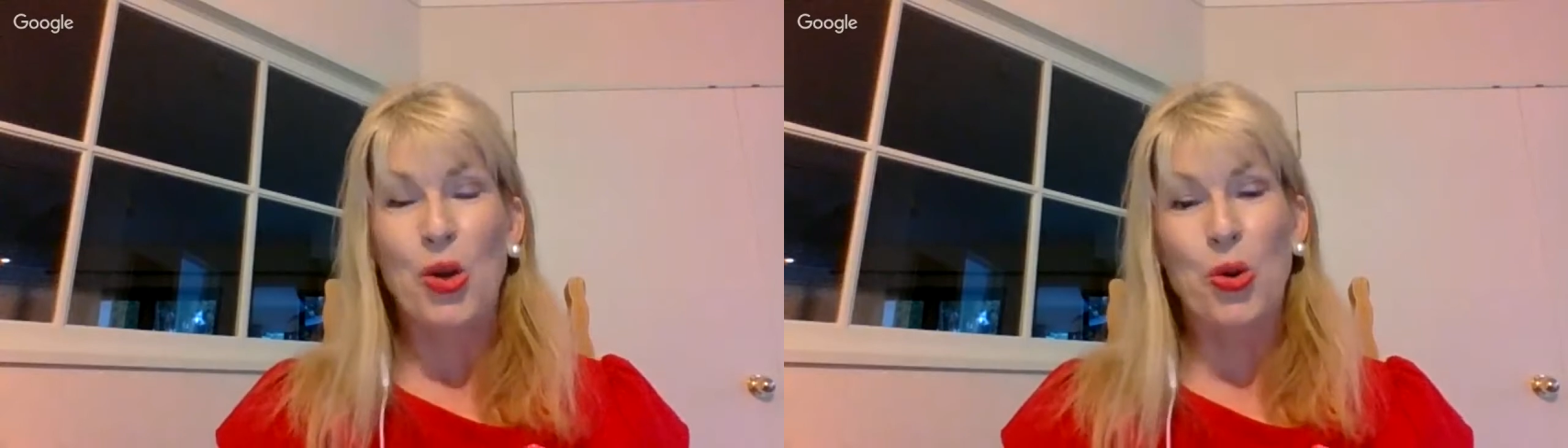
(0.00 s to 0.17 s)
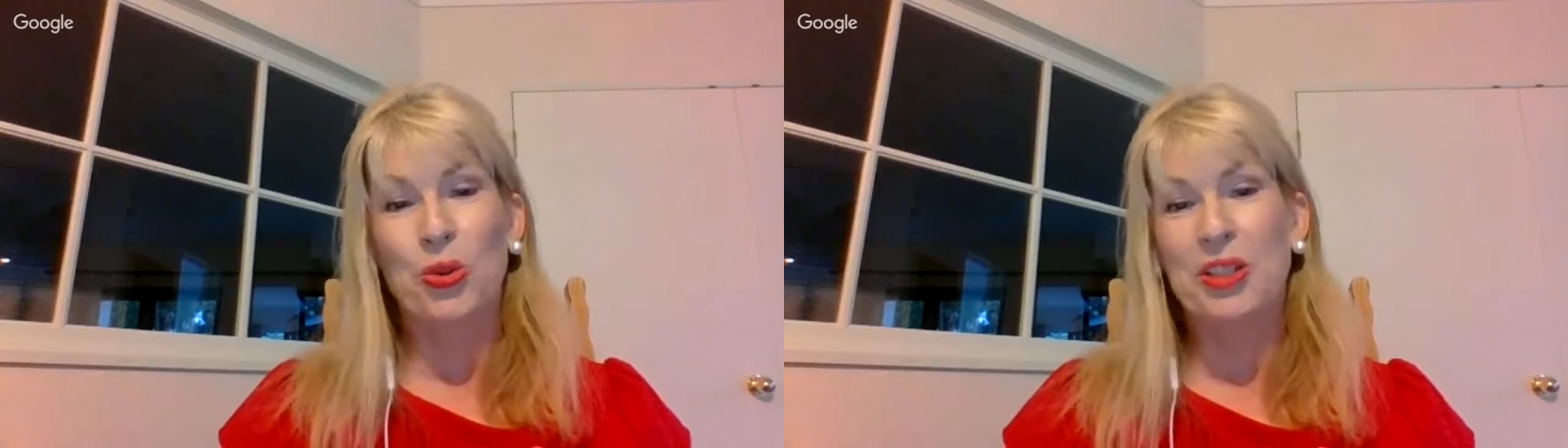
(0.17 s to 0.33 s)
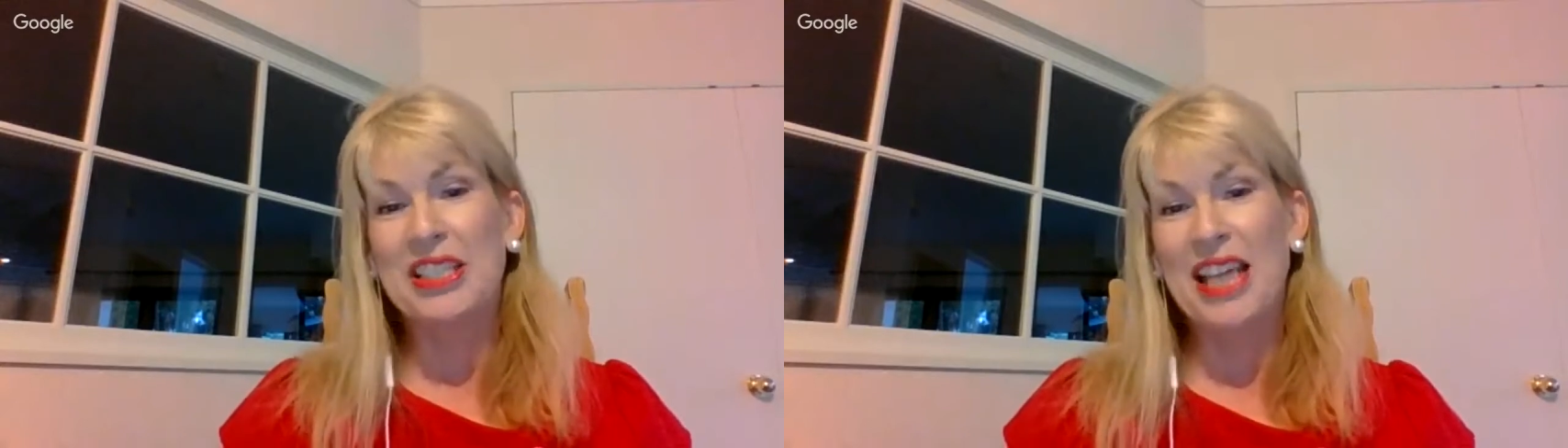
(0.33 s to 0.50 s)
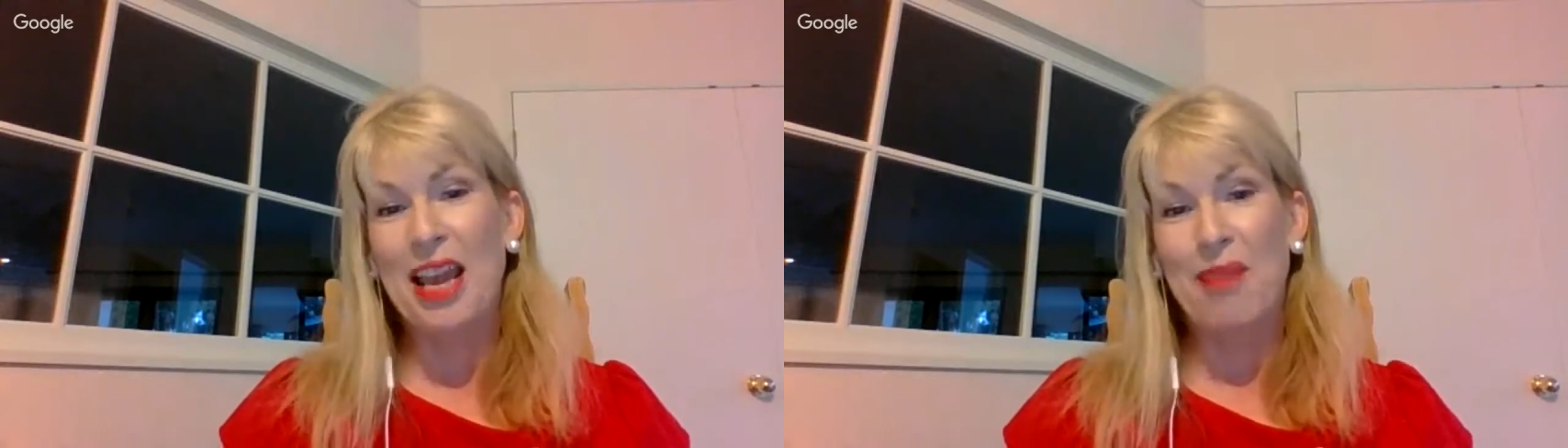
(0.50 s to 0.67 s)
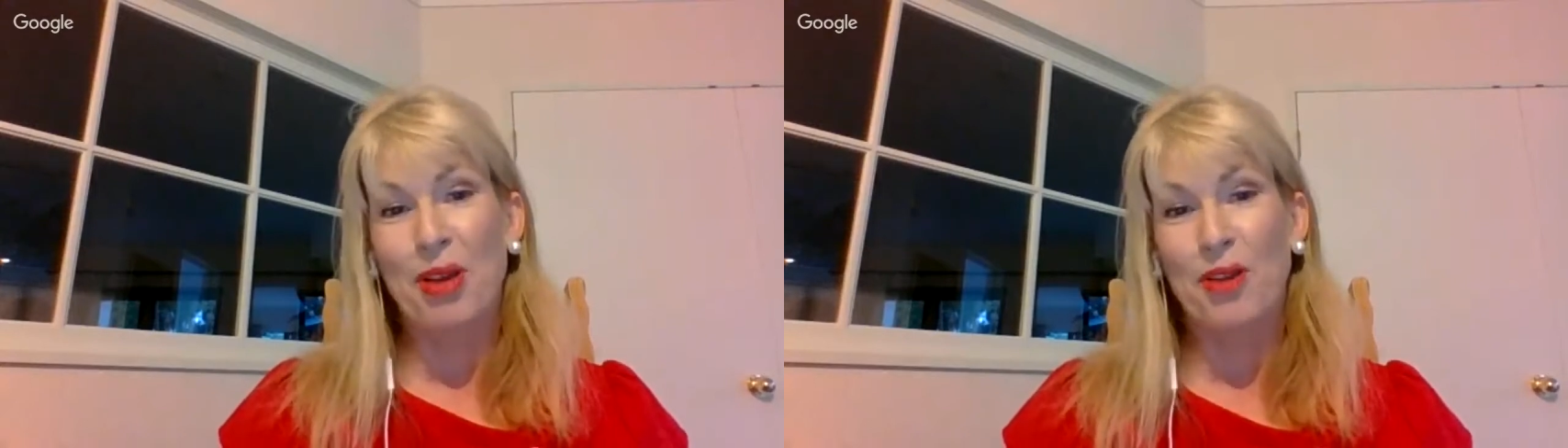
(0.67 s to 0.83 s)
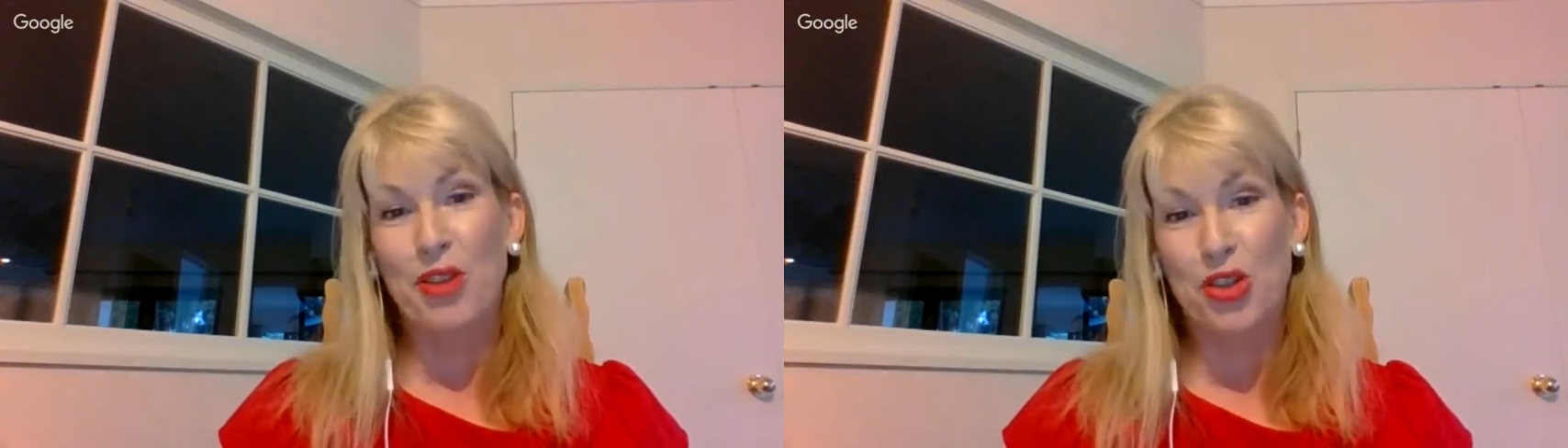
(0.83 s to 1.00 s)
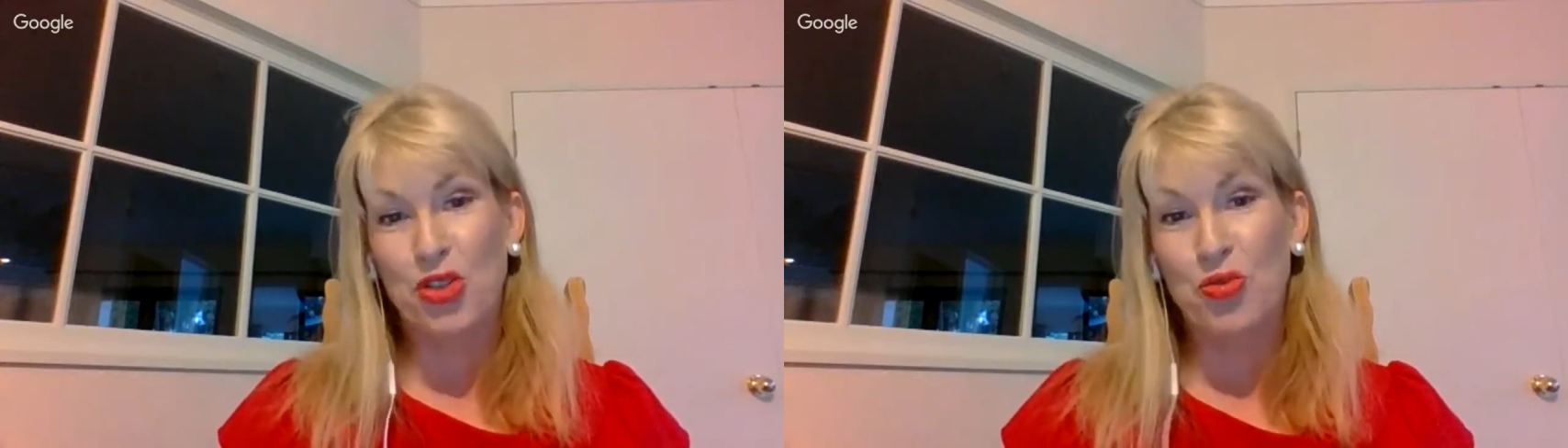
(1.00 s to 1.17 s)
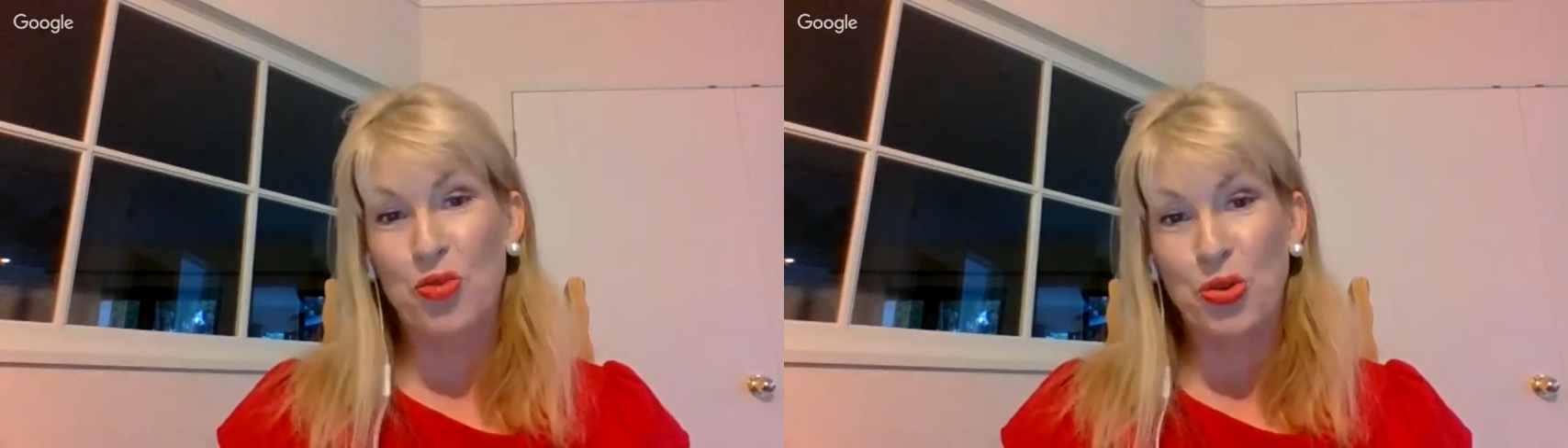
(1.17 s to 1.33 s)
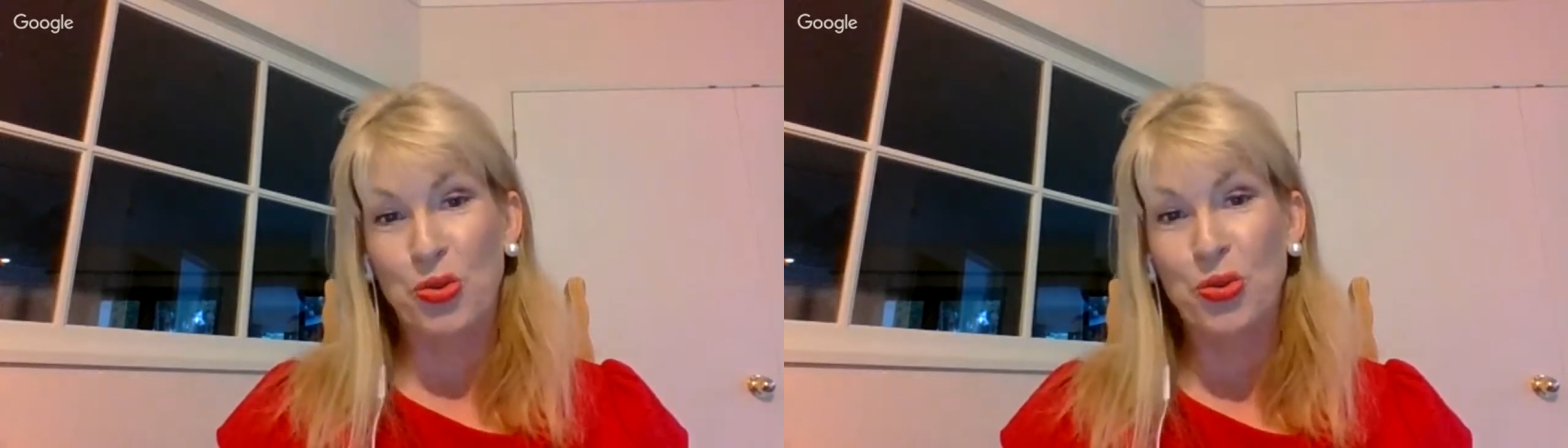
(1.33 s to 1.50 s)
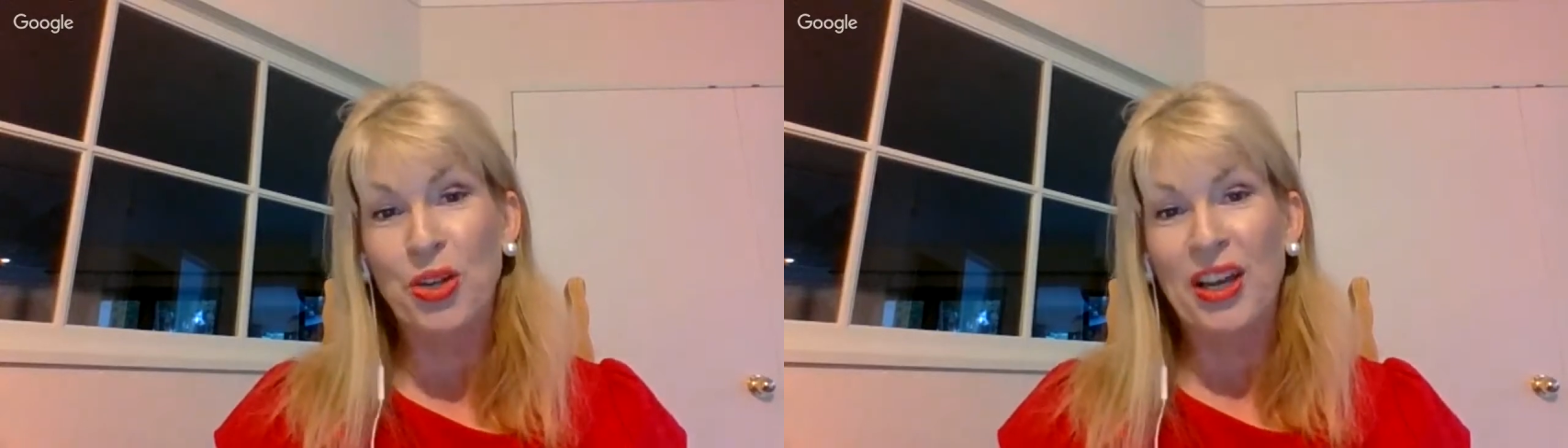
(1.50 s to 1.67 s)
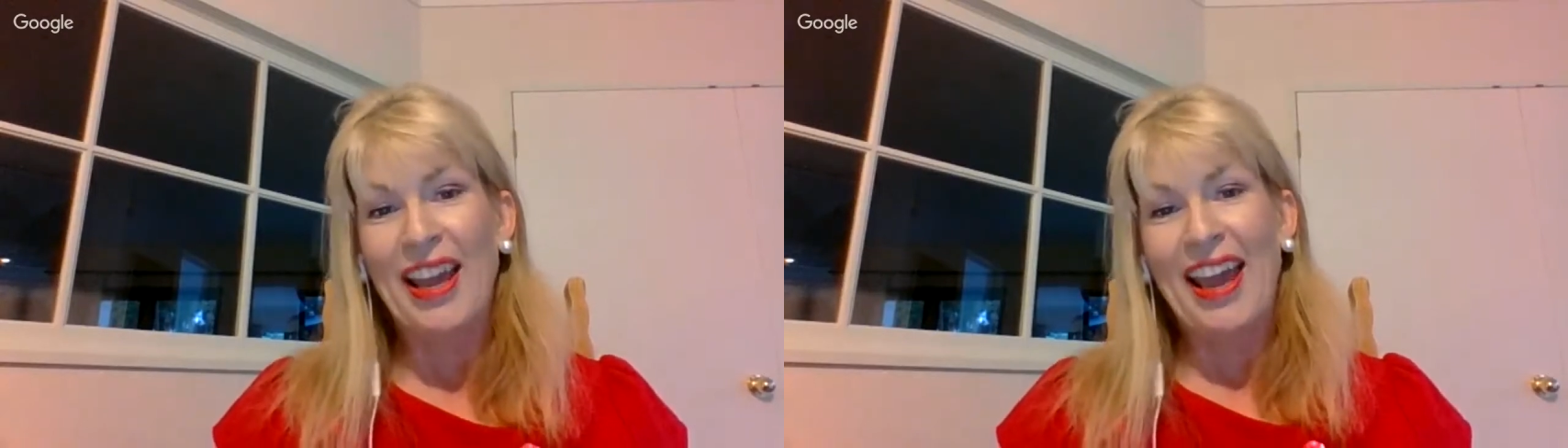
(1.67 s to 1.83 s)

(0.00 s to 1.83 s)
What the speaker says: called The Taming of the Shrew,